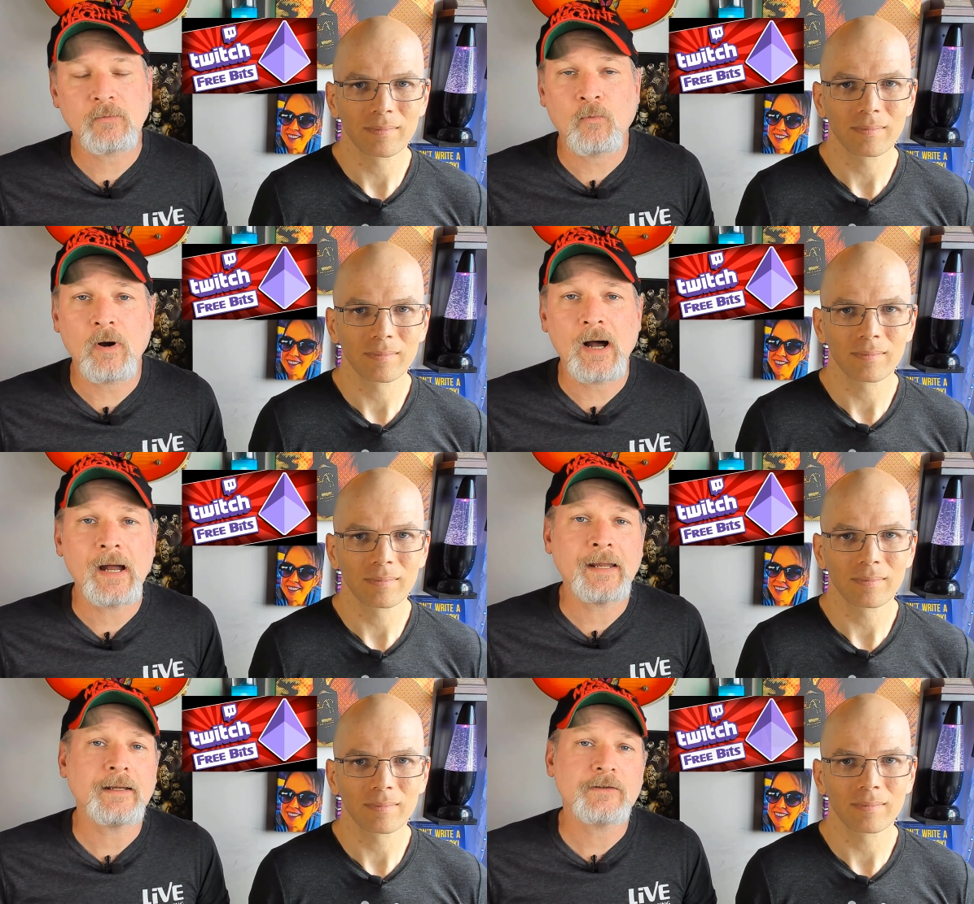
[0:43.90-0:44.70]

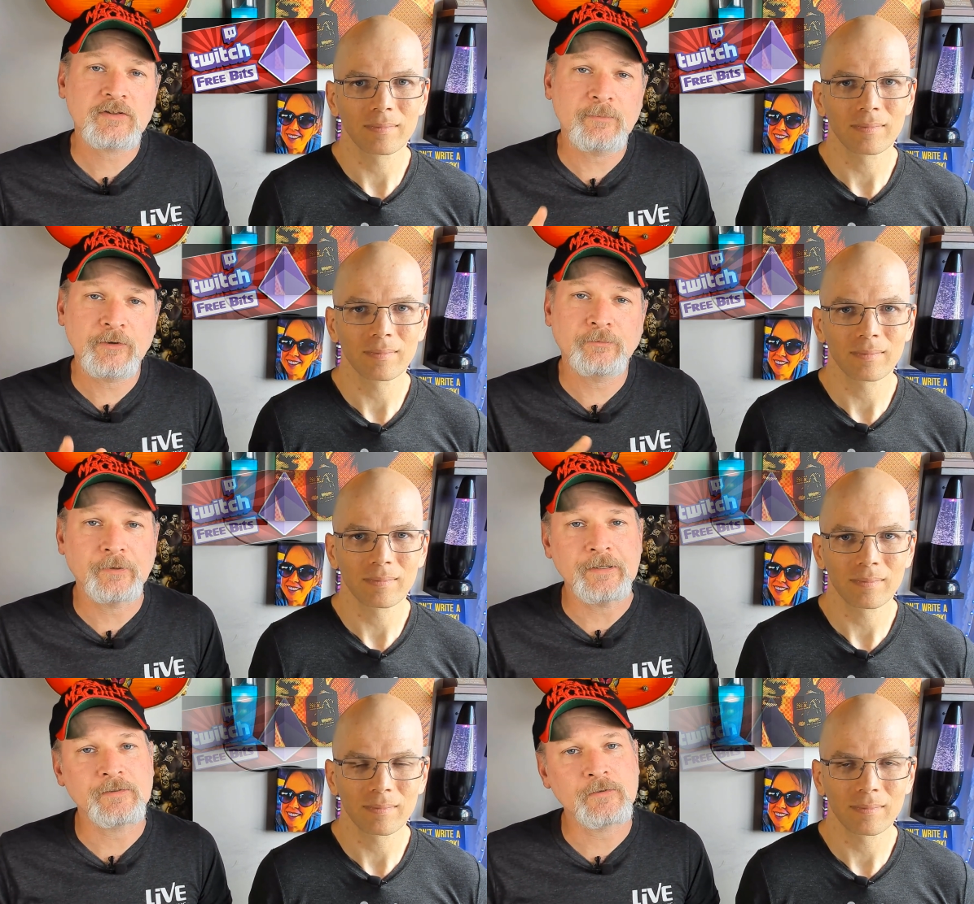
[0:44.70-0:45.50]
Speaker 1: why some of the
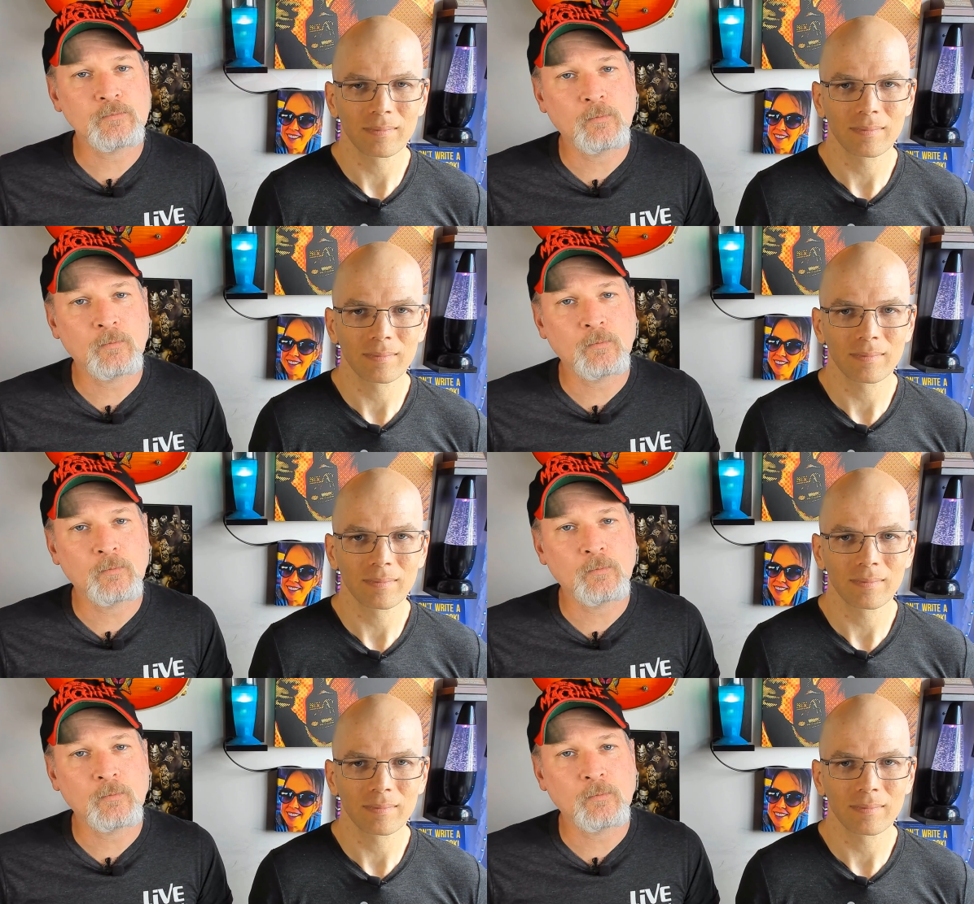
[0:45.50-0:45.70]
reasons